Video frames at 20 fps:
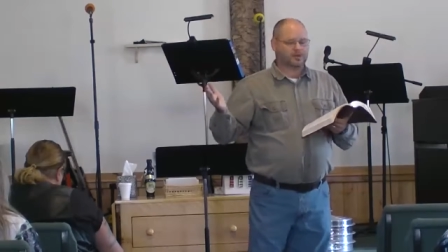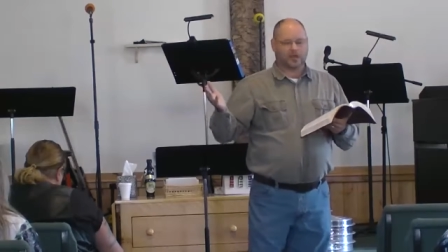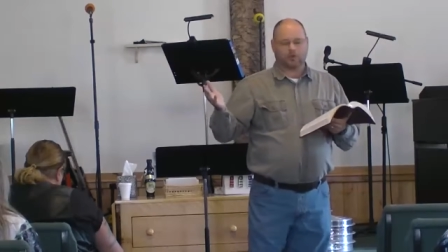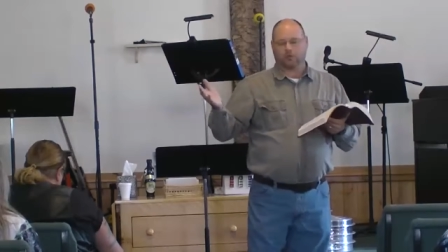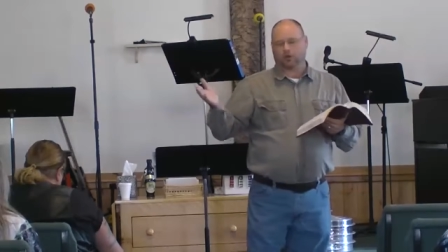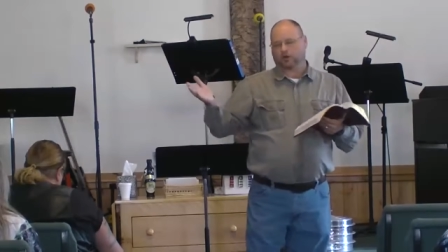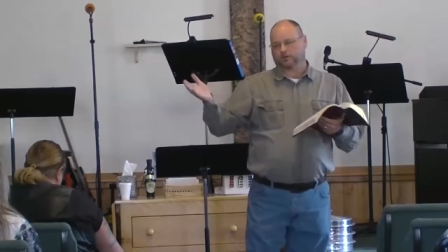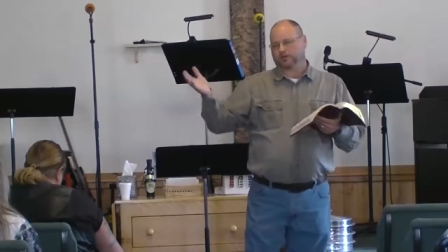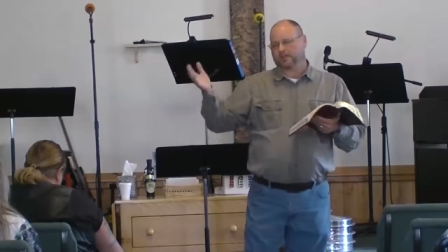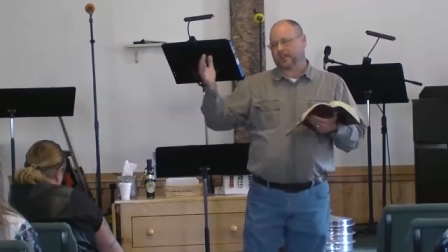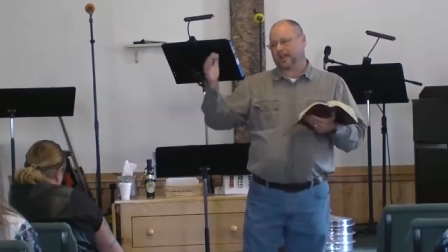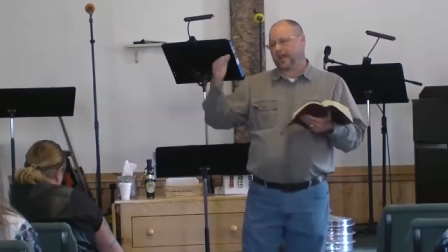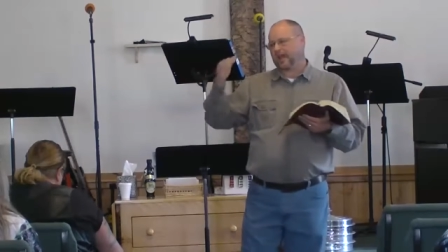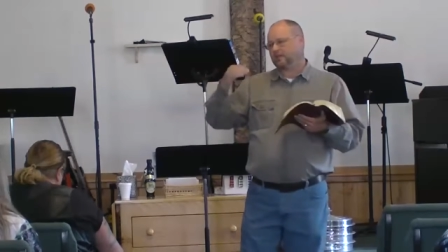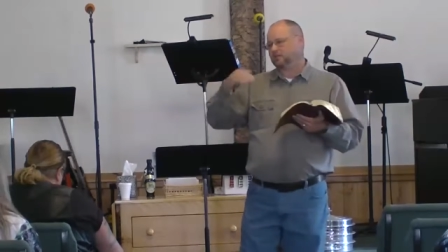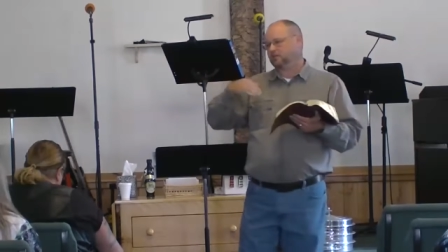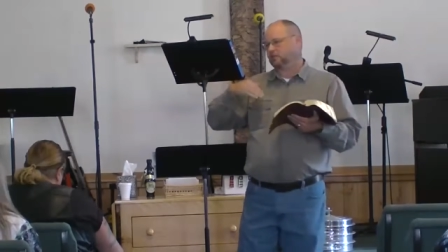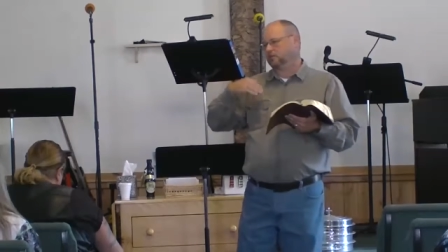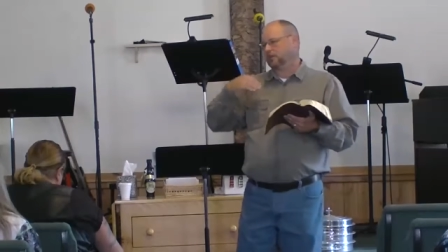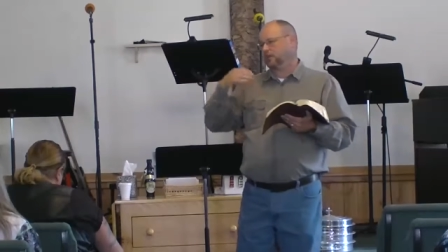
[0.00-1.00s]
They want the
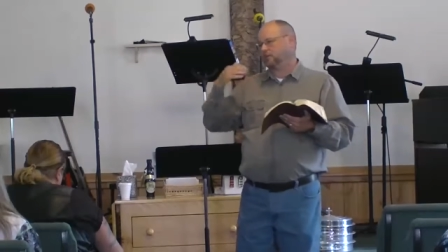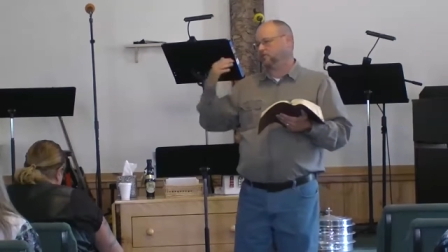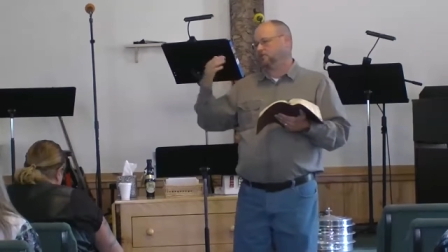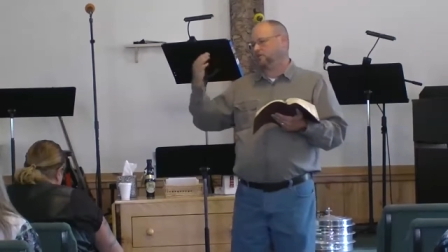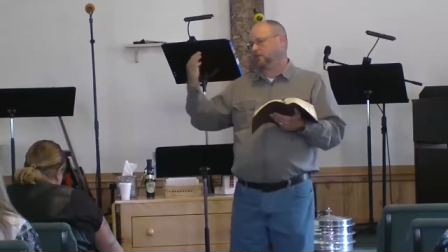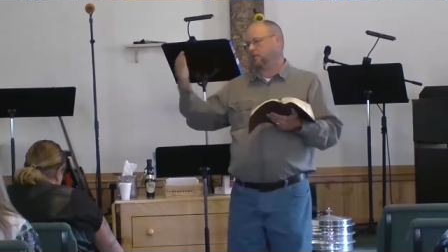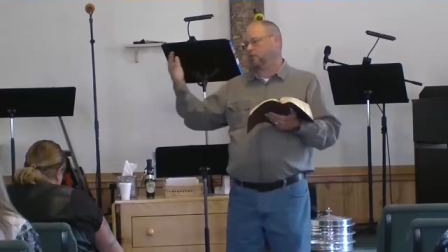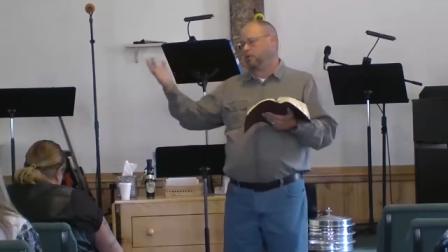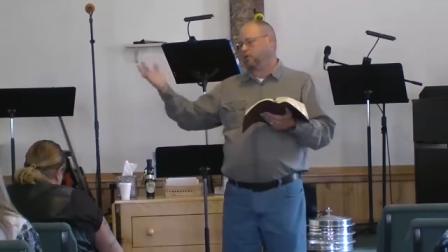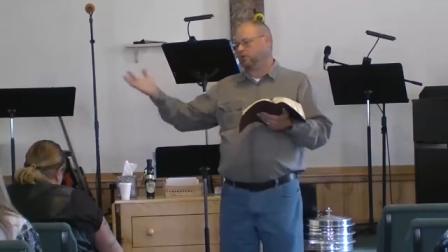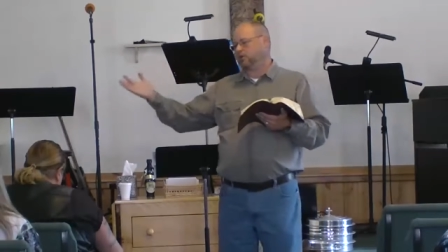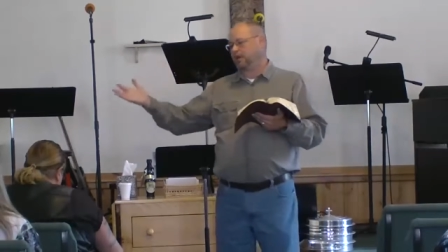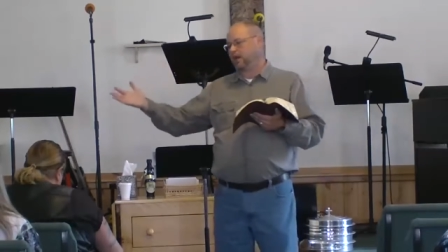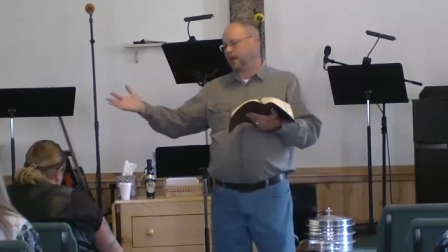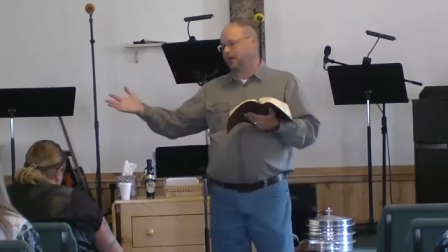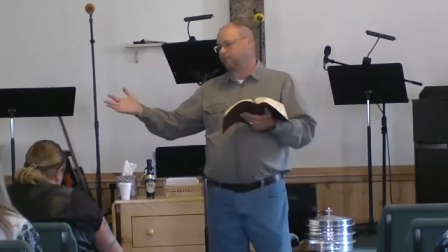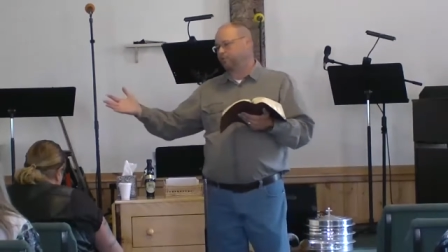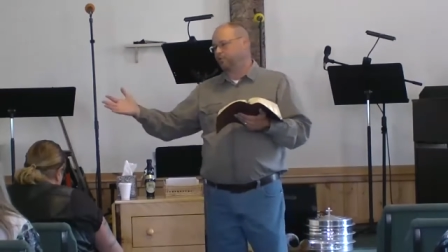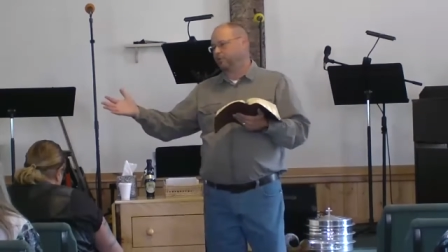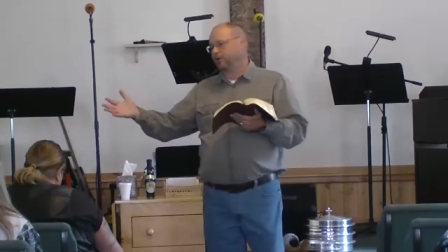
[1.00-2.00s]
adulation, they want the
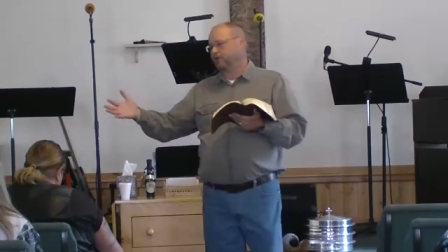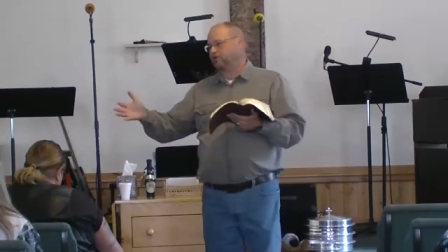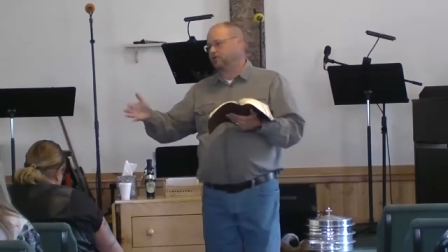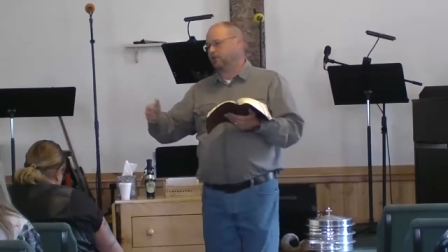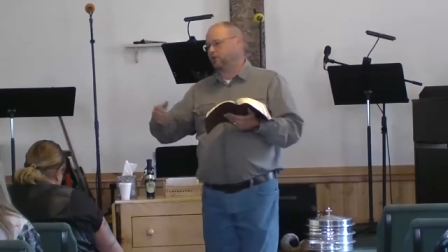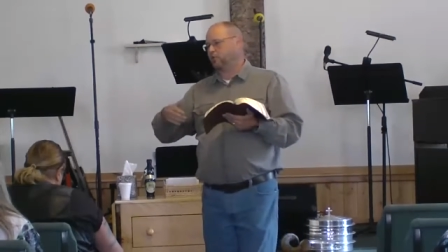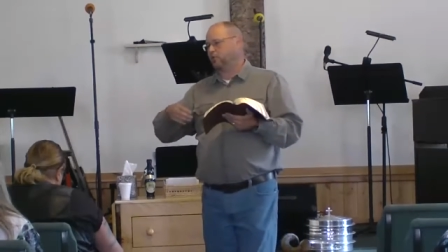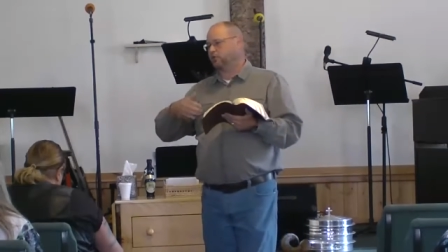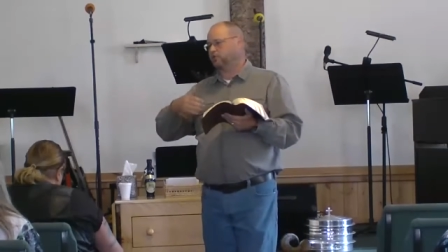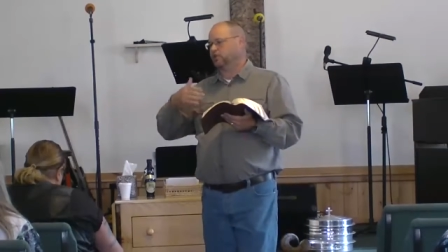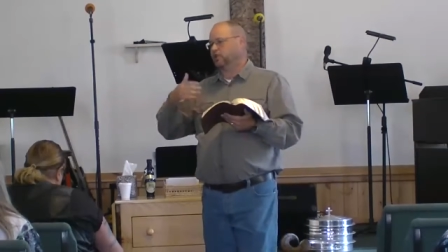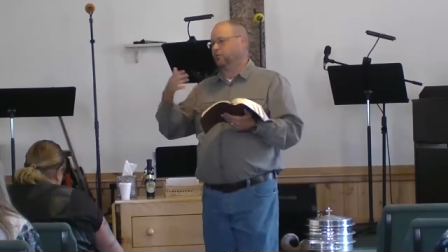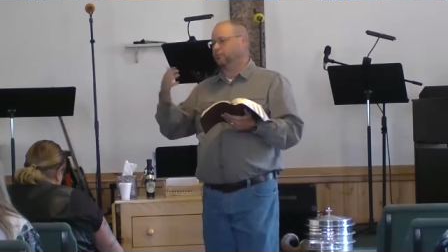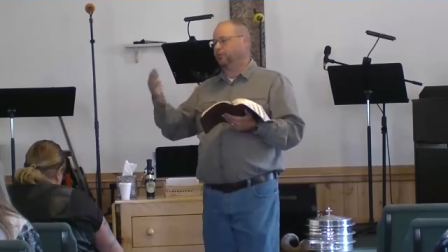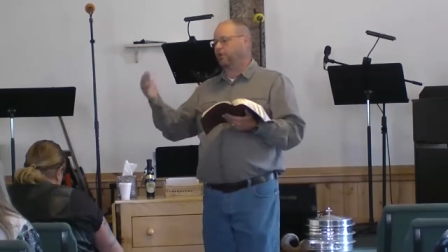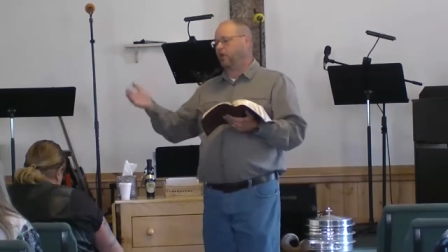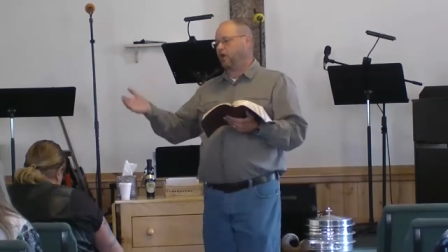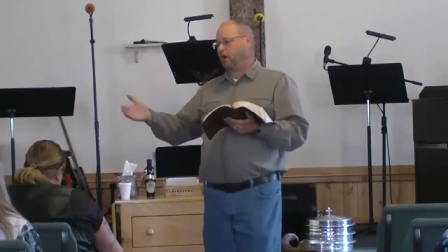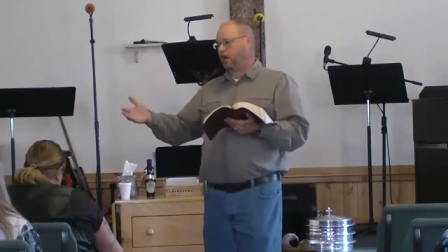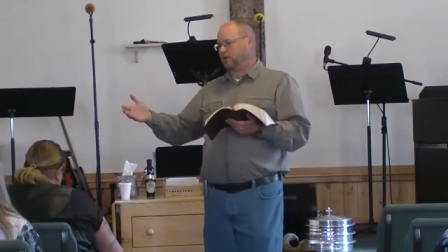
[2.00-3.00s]
approbation, they want the
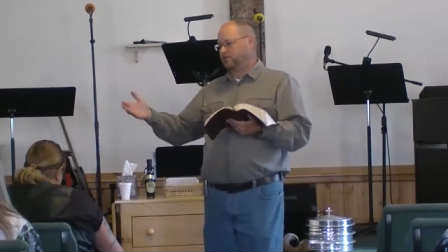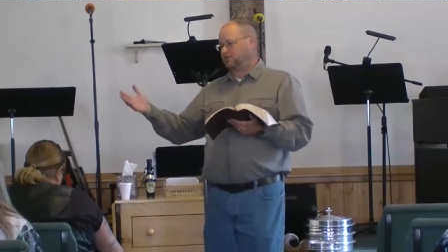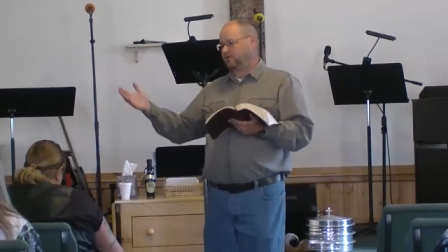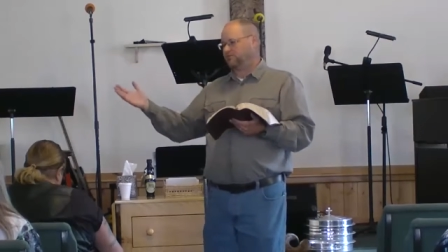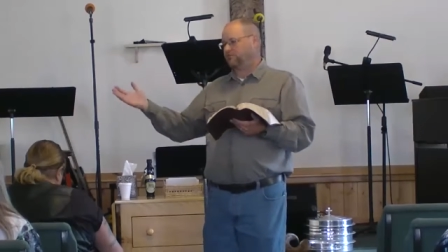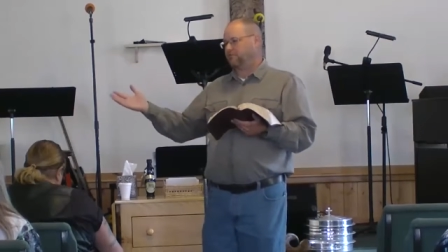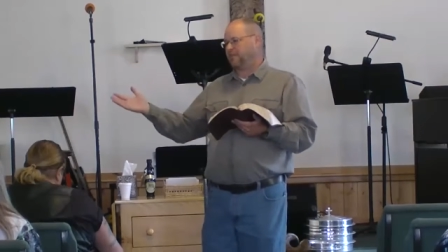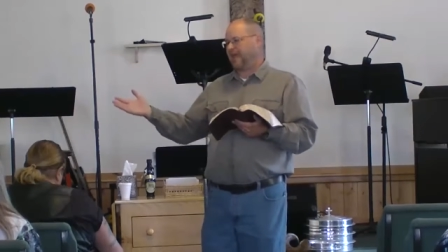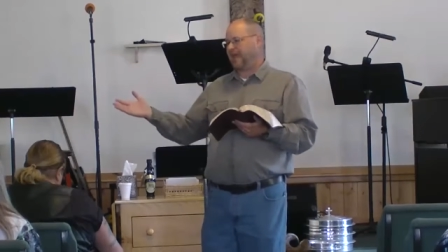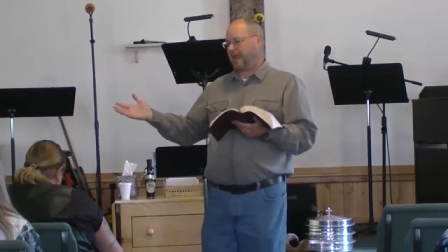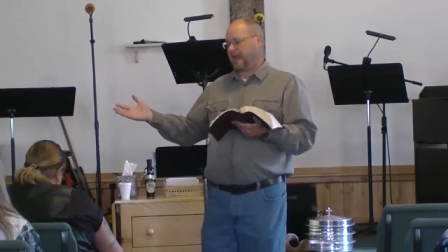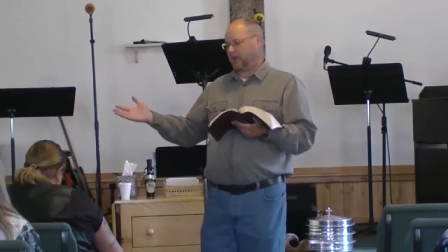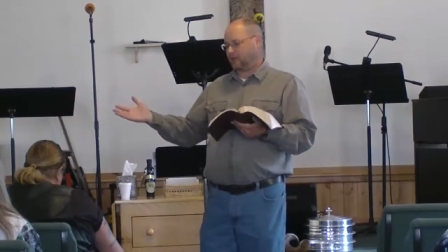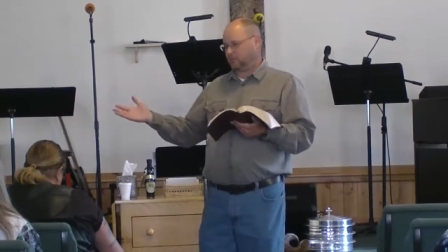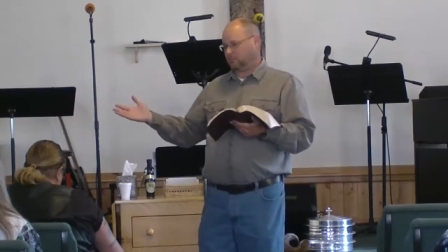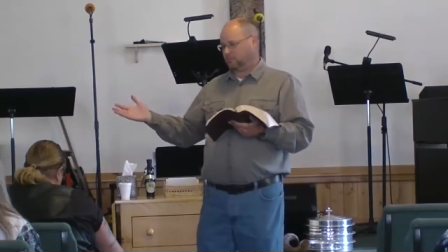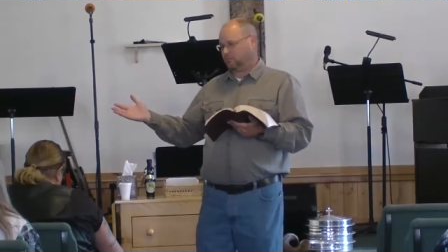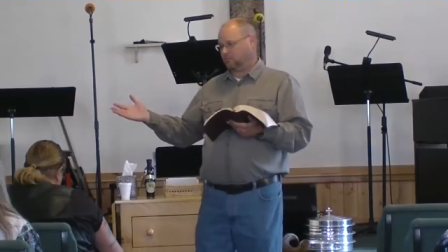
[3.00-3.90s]
applause of man.